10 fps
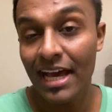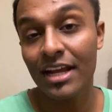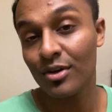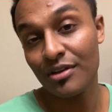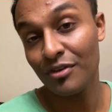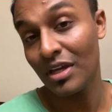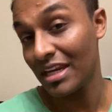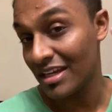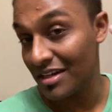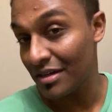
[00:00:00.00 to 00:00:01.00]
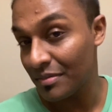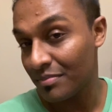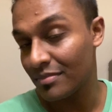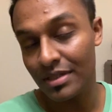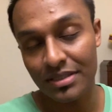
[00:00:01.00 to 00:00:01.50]
I don't know if you can hear it,
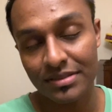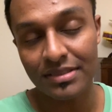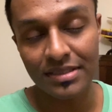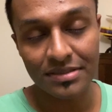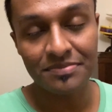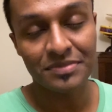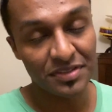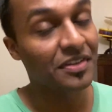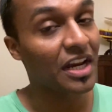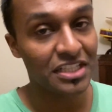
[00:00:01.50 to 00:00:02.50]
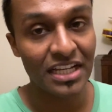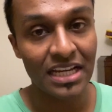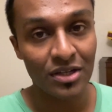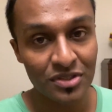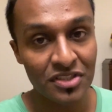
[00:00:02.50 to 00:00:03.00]
but you've got to check
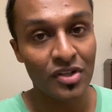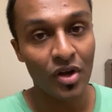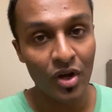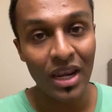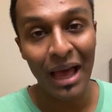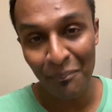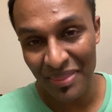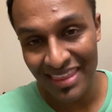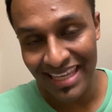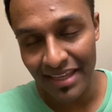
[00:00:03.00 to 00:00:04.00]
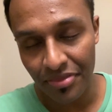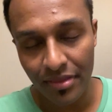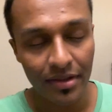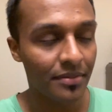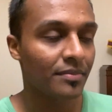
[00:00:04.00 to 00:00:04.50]
it out. It's a song called Up in the
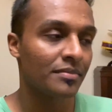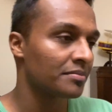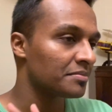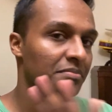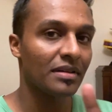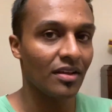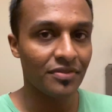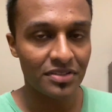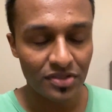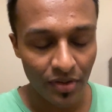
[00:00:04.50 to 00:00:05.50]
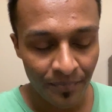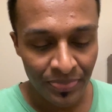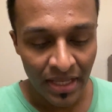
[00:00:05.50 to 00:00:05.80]
Ether. Love this song.